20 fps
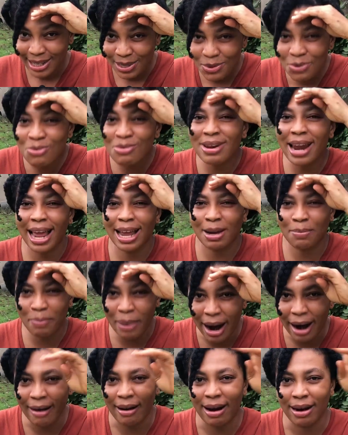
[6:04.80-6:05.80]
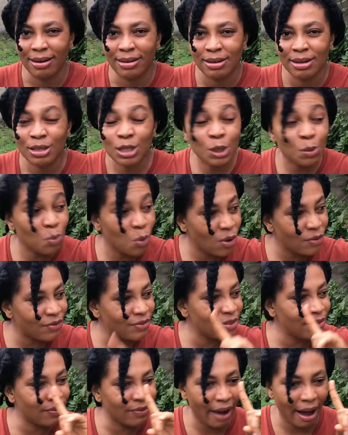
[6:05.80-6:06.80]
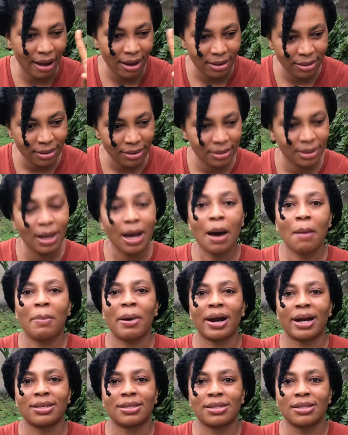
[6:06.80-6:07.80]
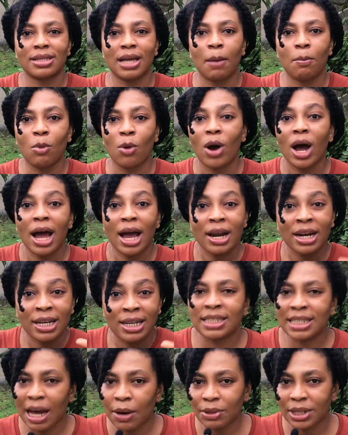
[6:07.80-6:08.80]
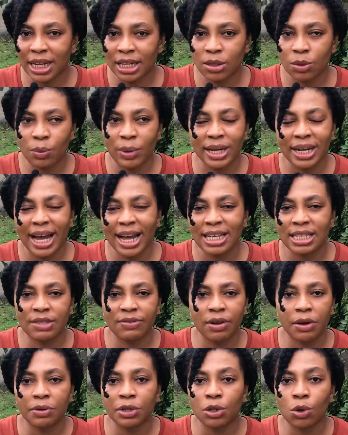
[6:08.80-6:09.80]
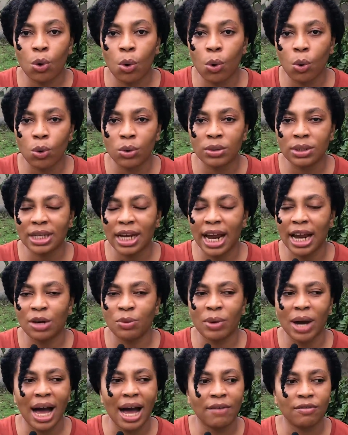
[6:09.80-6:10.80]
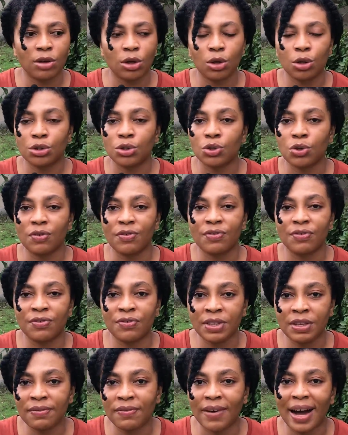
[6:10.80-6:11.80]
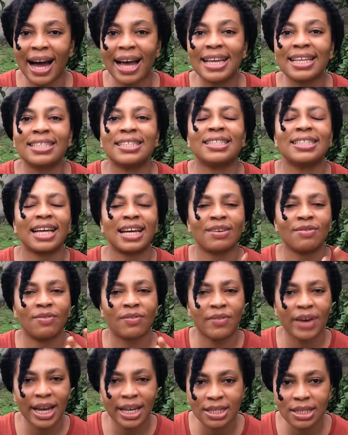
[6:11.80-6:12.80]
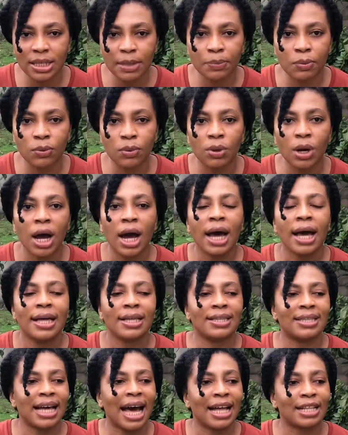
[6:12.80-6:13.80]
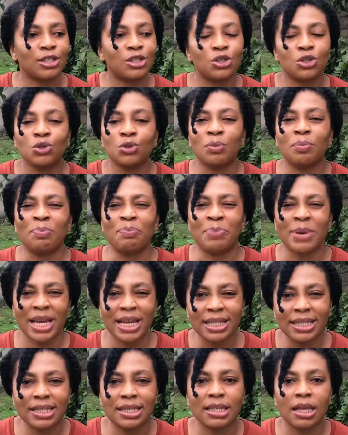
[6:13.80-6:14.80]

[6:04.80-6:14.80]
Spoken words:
You like para. Small fever, paracetamol. Now that the weather is very cold and we have a lot of fever, it is advisable that you bathe